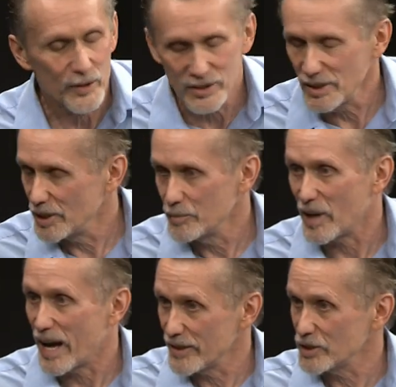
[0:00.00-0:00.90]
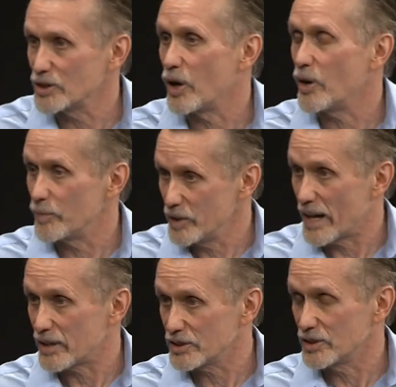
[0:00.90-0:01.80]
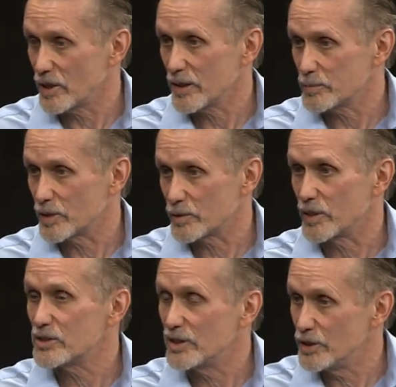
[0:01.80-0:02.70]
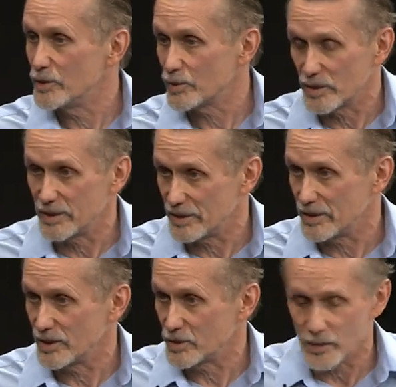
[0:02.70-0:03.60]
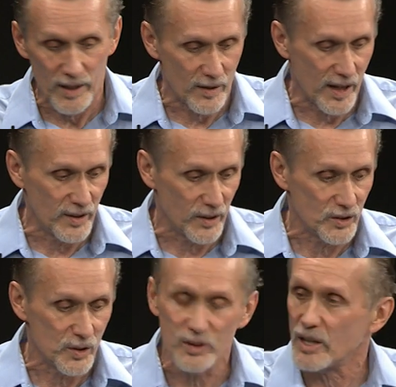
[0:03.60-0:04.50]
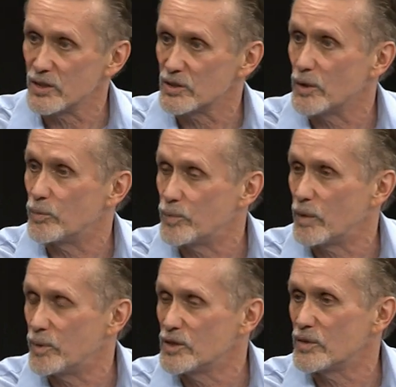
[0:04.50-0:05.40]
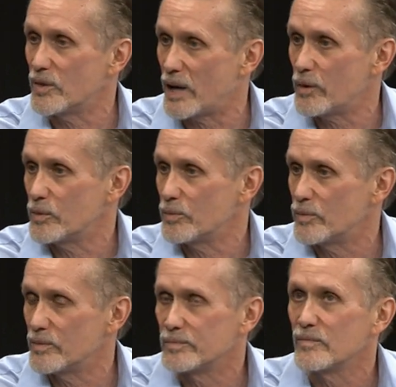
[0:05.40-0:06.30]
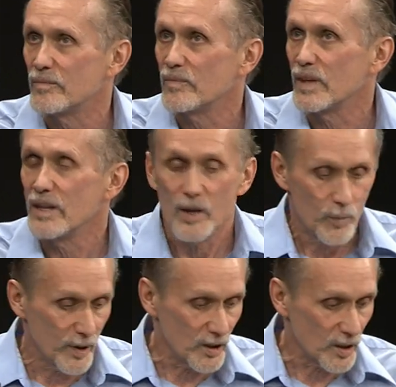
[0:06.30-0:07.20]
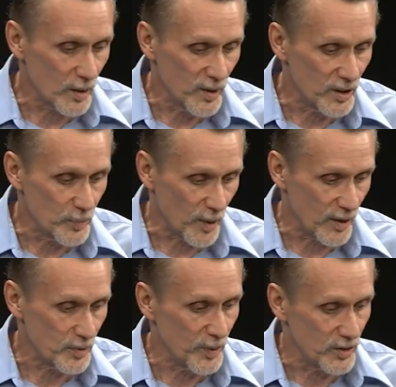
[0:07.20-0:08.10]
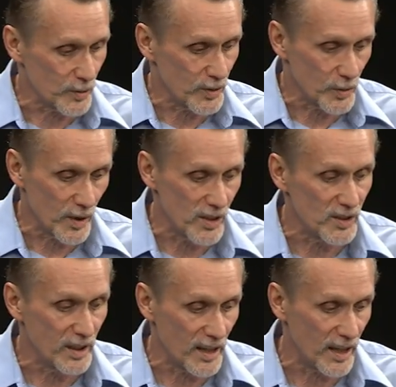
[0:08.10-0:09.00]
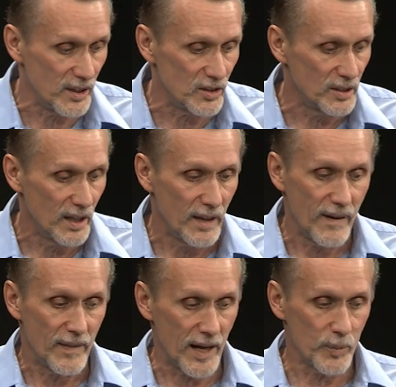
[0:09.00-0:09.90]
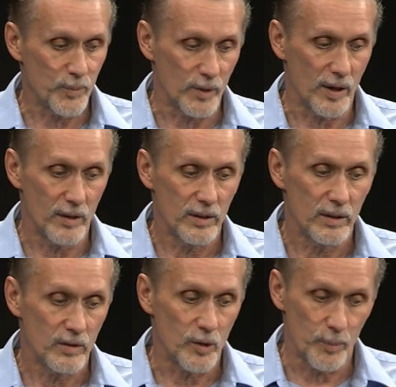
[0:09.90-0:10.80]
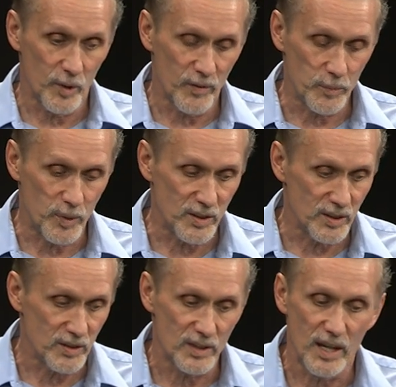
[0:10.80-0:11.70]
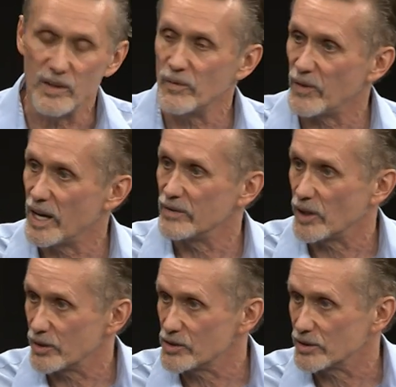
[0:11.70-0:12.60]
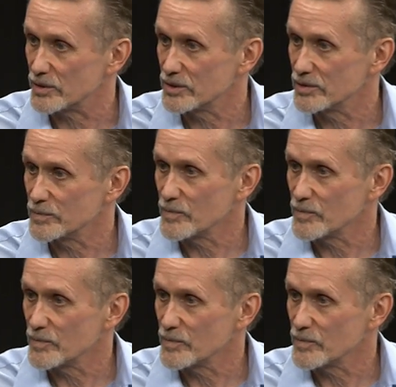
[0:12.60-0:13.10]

Christy Kimball on the show, and we actually talked about creation, and you were in the trailer on here. So tell us, we're going to talk about each part, because there was creation, caged, not a prayer, the perfect pieces, and the five archers.